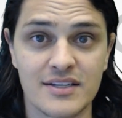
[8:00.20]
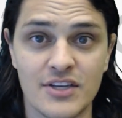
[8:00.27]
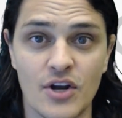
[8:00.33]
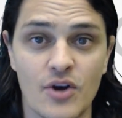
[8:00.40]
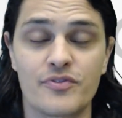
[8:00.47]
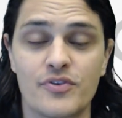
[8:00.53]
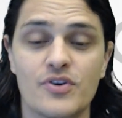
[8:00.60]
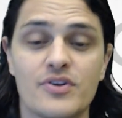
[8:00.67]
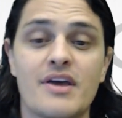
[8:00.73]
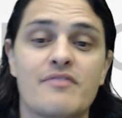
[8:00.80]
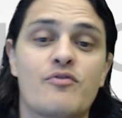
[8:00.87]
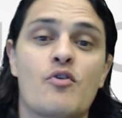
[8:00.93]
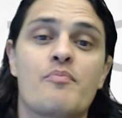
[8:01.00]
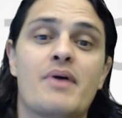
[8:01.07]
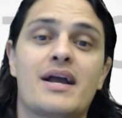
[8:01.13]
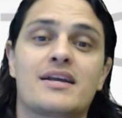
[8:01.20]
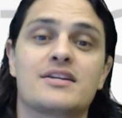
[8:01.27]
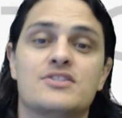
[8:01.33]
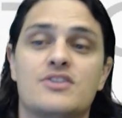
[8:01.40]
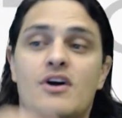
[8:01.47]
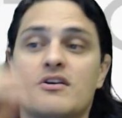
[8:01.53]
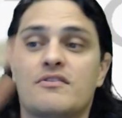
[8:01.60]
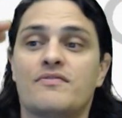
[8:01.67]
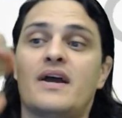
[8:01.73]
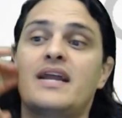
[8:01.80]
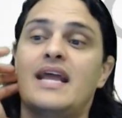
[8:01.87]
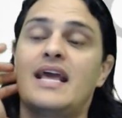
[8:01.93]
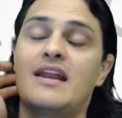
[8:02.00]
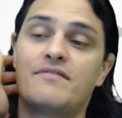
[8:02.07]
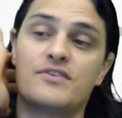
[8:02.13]
You know, if you're in that four pack, it's a dogfight.
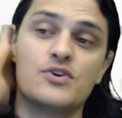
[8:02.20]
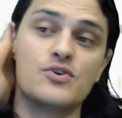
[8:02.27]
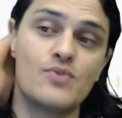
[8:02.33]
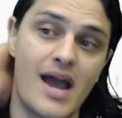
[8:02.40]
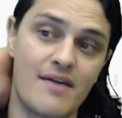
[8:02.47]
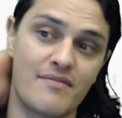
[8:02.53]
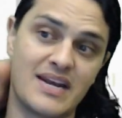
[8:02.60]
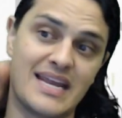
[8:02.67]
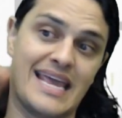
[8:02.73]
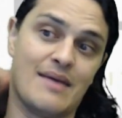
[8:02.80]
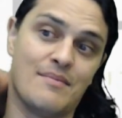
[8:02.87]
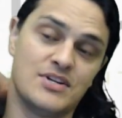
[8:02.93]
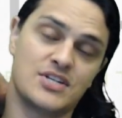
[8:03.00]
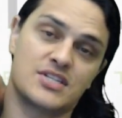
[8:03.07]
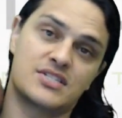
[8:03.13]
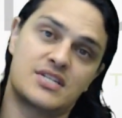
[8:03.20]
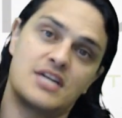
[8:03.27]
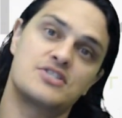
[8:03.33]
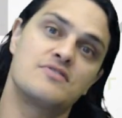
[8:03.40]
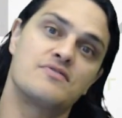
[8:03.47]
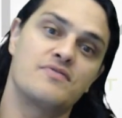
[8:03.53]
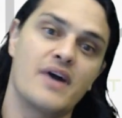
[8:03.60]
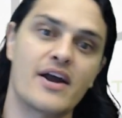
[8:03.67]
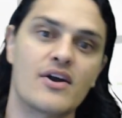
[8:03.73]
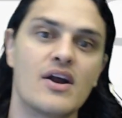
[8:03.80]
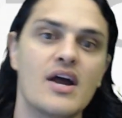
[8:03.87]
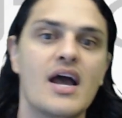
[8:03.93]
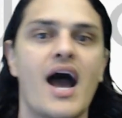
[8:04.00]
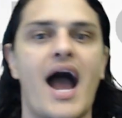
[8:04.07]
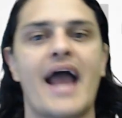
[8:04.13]
And if you have an image extension
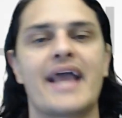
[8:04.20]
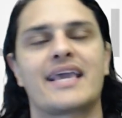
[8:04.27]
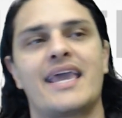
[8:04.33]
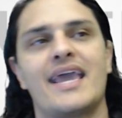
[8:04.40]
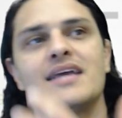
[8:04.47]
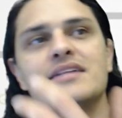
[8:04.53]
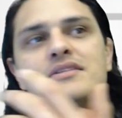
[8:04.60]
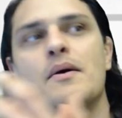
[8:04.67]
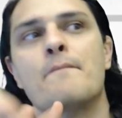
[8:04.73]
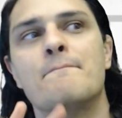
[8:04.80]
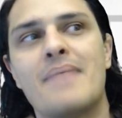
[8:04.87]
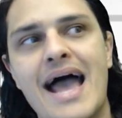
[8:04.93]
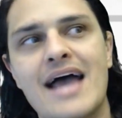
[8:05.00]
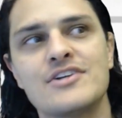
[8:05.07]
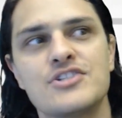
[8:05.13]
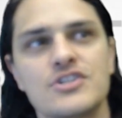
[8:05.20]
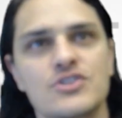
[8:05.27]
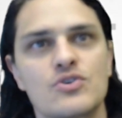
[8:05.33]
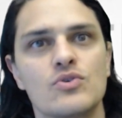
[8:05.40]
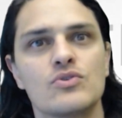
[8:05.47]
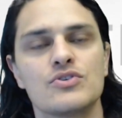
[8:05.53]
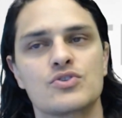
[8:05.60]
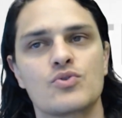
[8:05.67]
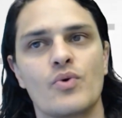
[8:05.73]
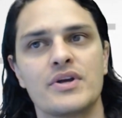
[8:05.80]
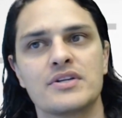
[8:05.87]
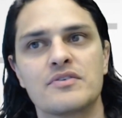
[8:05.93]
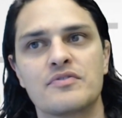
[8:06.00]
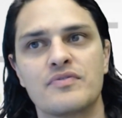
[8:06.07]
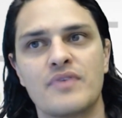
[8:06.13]
fire, I can't imagine Google's
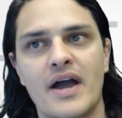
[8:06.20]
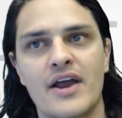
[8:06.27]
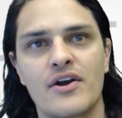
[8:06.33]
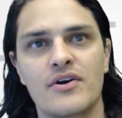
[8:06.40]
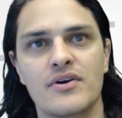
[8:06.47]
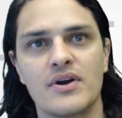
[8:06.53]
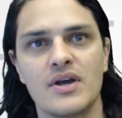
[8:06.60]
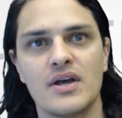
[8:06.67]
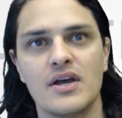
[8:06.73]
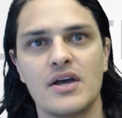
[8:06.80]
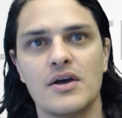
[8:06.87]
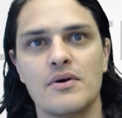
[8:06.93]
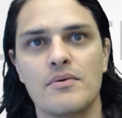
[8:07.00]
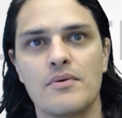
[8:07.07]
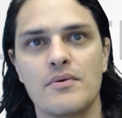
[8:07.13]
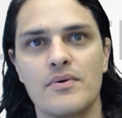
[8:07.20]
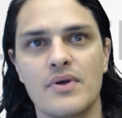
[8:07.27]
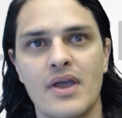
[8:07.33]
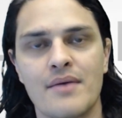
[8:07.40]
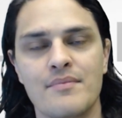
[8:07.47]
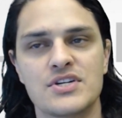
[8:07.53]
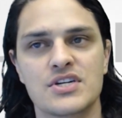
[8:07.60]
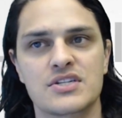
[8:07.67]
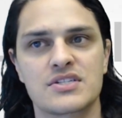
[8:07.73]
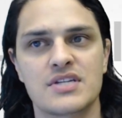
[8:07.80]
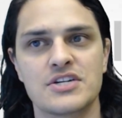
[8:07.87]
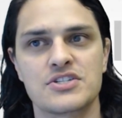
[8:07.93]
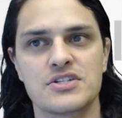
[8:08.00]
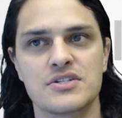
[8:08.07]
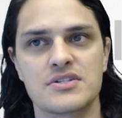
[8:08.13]
going to fire image
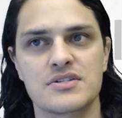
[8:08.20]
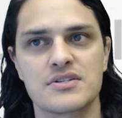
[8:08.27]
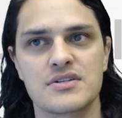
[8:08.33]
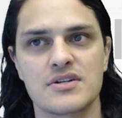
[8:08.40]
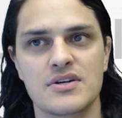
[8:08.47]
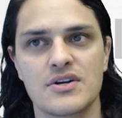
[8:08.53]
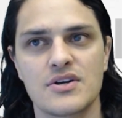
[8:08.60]
extensions